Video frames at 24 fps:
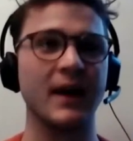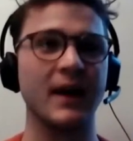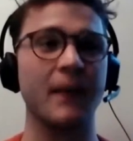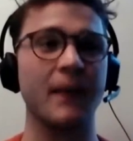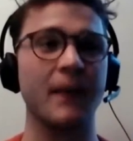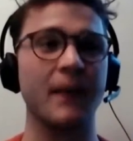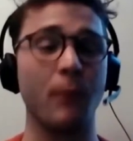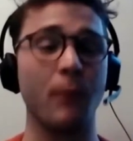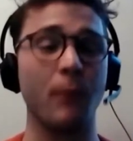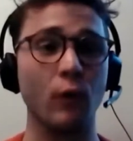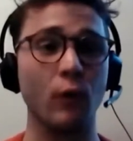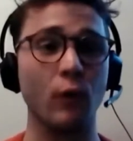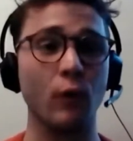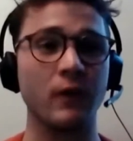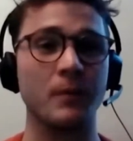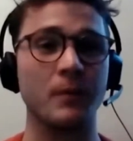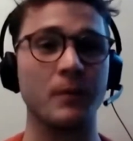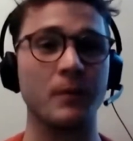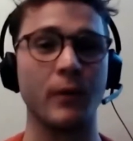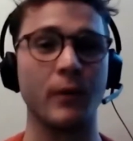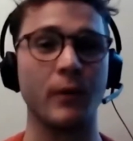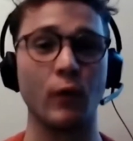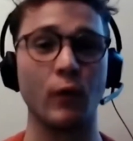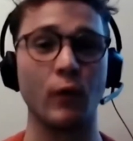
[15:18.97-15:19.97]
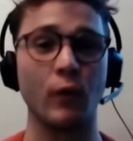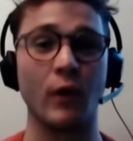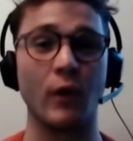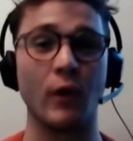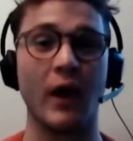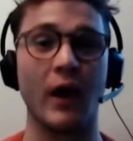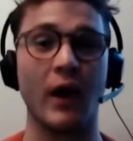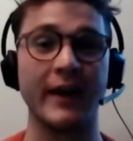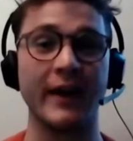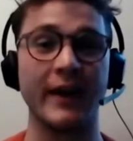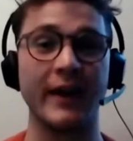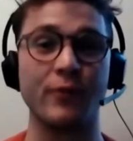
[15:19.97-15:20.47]
important but also
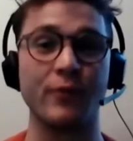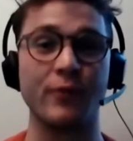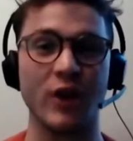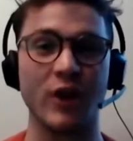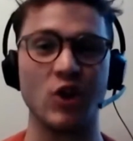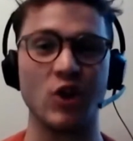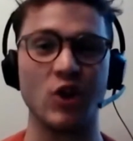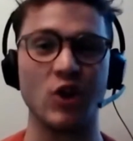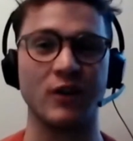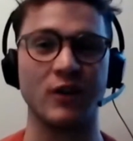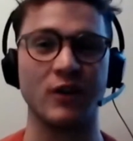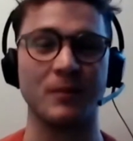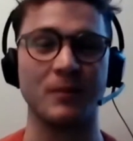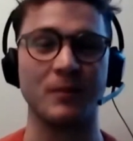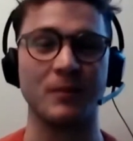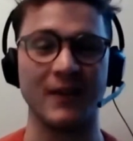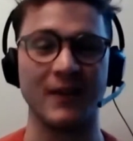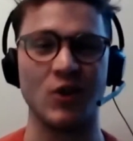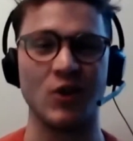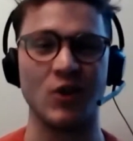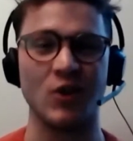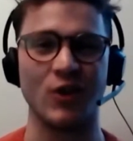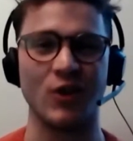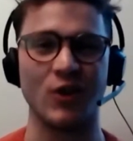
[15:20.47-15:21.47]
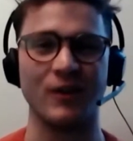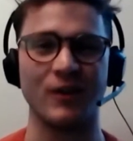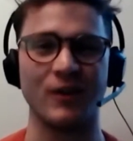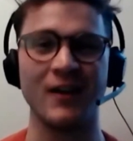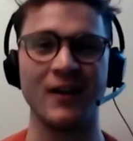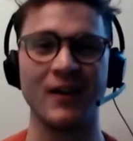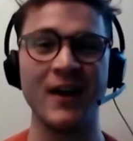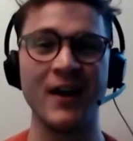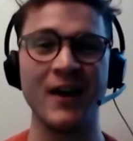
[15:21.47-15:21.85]
highly pressured position